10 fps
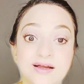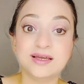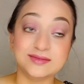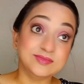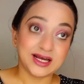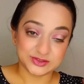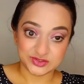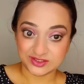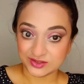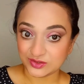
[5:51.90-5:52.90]

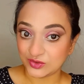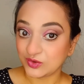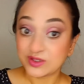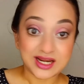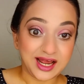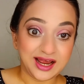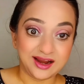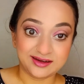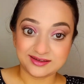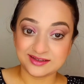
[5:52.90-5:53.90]
Imagine you're
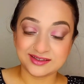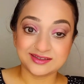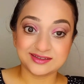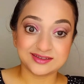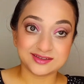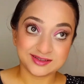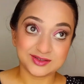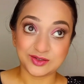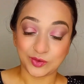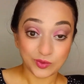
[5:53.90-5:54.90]
at
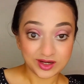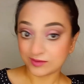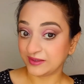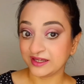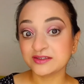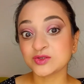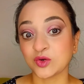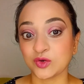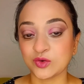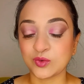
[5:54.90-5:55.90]
your workplace
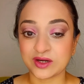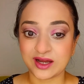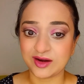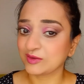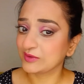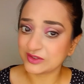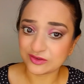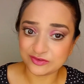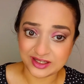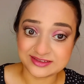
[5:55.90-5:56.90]
or you're out with your
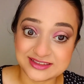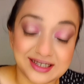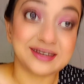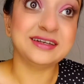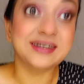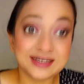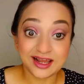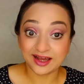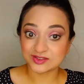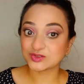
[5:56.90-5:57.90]
friends and it
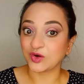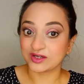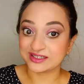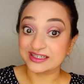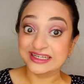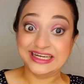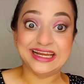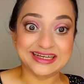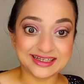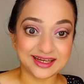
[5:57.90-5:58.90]
has gotten
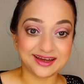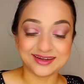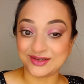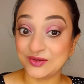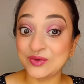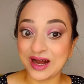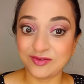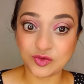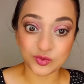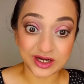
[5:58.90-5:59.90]
late and you
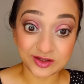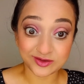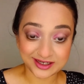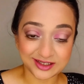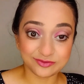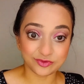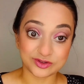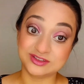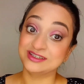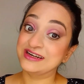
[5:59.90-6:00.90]
have to get ready for
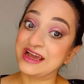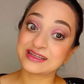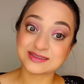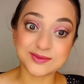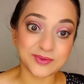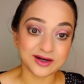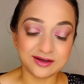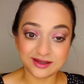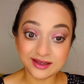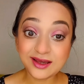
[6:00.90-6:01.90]
the next
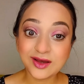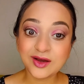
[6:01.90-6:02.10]
party,